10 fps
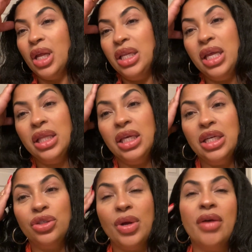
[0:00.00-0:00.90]
nothing
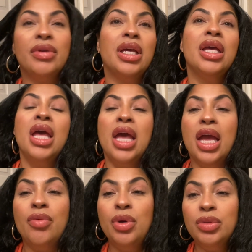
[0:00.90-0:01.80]
extravagant.
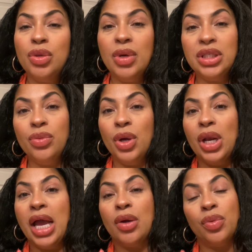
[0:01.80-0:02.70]
If we was going somewhere
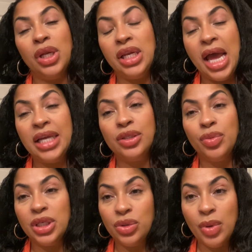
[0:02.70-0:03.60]
like a really nice
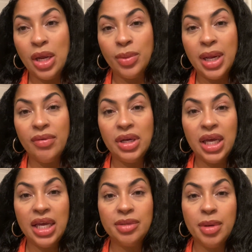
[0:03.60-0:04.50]
restaurant or whatever the
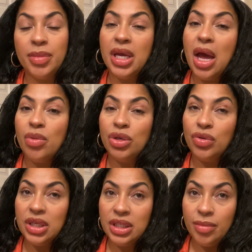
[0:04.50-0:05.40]
case may be, I would have
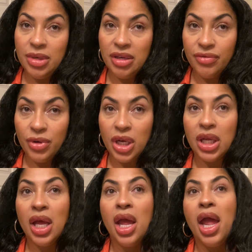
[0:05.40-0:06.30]
dressed up different.
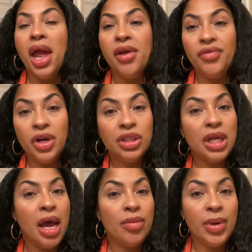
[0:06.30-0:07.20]
At first,
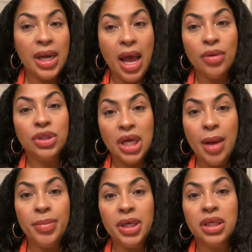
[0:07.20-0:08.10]
I went out
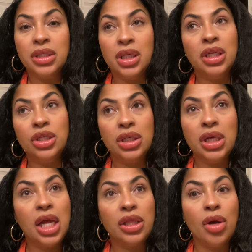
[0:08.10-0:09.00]
shopping because
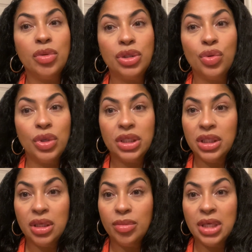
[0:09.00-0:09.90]
initially I thought we was going to
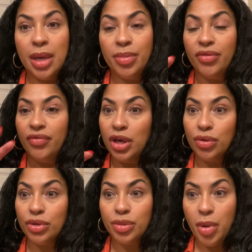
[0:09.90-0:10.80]
some type of
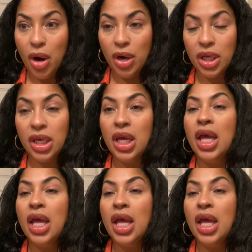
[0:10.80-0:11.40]
veterans party,